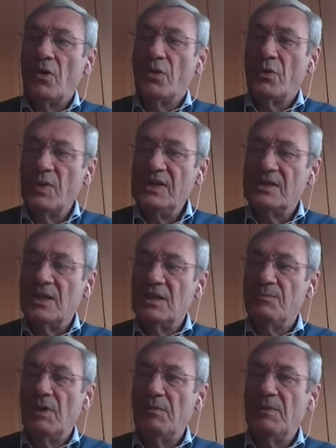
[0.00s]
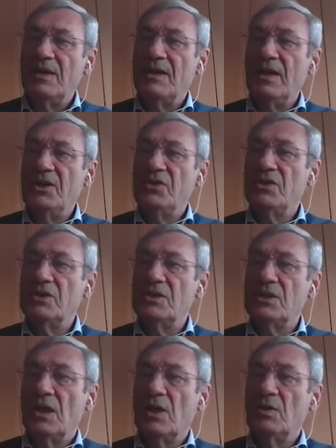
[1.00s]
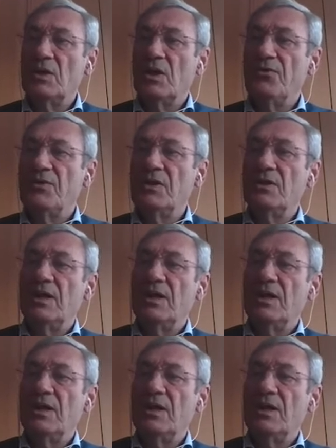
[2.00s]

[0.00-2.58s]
recent publications out of the